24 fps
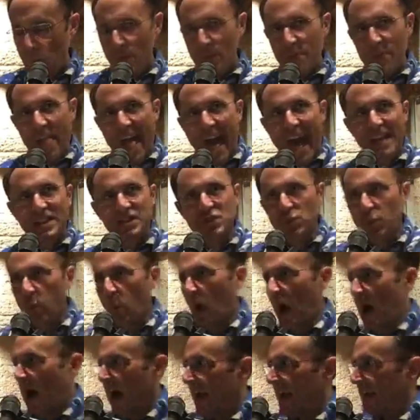that's
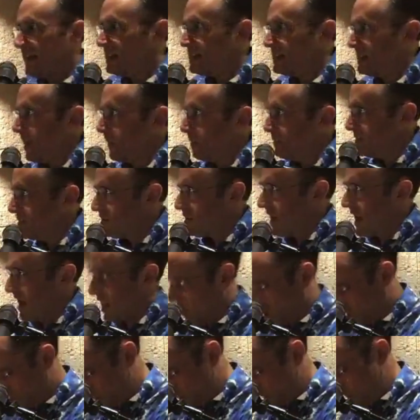why some say you